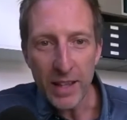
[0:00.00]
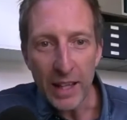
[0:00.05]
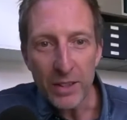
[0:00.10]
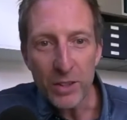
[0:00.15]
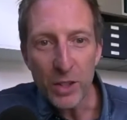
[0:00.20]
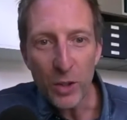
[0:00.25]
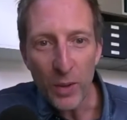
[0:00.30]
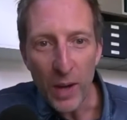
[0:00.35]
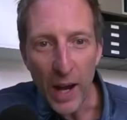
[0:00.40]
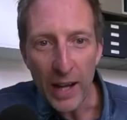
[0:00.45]
that's
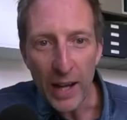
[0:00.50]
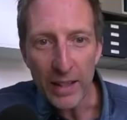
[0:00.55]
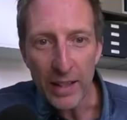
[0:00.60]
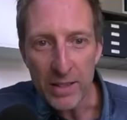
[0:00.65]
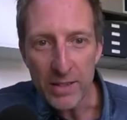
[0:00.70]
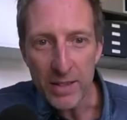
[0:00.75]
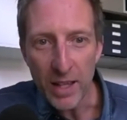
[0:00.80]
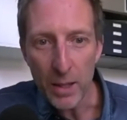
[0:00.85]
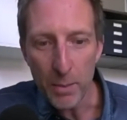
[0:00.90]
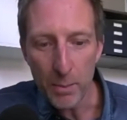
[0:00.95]
yeah. creating
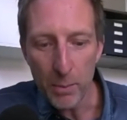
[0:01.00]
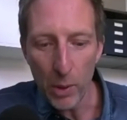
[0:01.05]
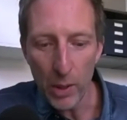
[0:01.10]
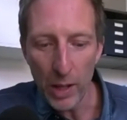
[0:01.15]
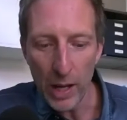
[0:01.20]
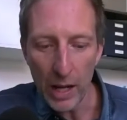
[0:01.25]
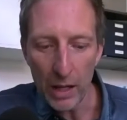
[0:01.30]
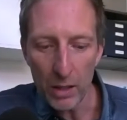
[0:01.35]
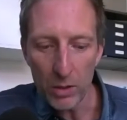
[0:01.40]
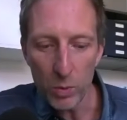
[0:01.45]
this other
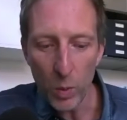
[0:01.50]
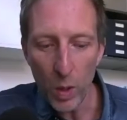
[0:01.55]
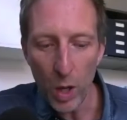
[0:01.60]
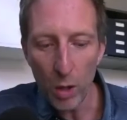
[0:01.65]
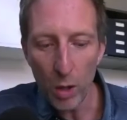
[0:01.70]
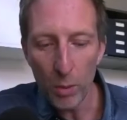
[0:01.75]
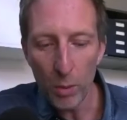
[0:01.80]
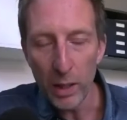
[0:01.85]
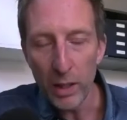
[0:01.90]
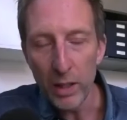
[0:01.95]
burnout as
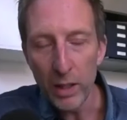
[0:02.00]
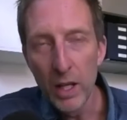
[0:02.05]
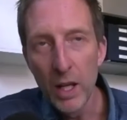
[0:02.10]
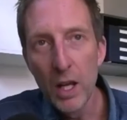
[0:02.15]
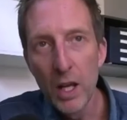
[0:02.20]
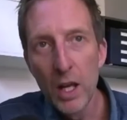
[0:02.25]
well. But